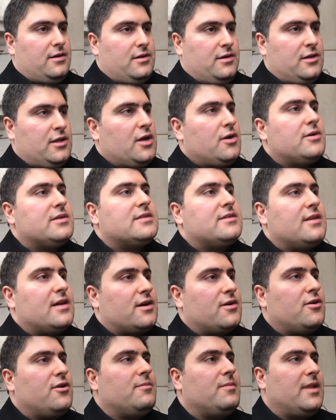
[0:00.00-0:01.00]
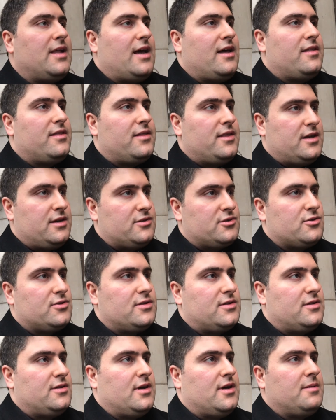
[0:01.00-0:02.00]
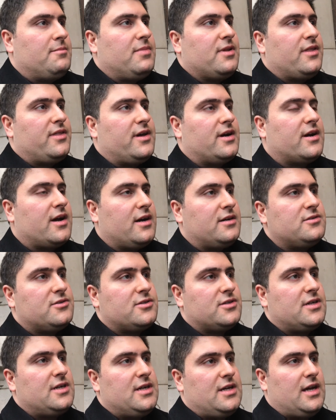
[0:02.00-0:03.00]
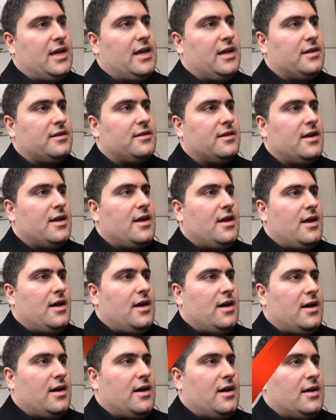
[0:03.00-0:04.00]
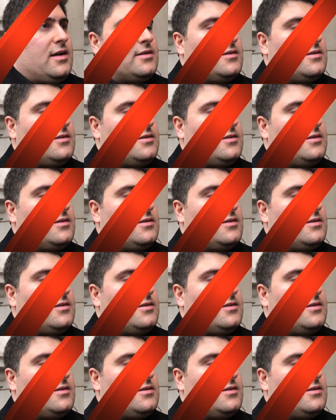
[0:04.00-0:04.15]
you know, it's their homeland. They should build their country, and